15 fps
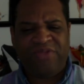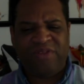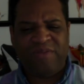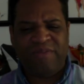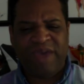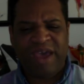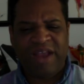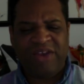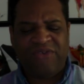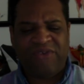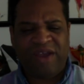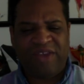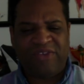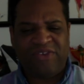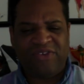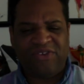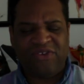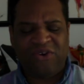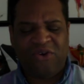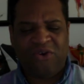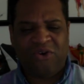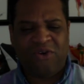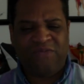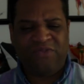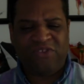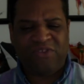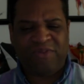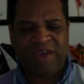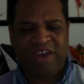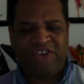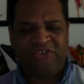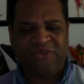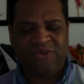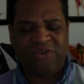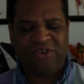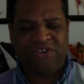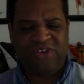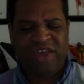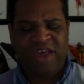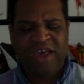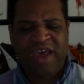The Man Crisis on Smashwords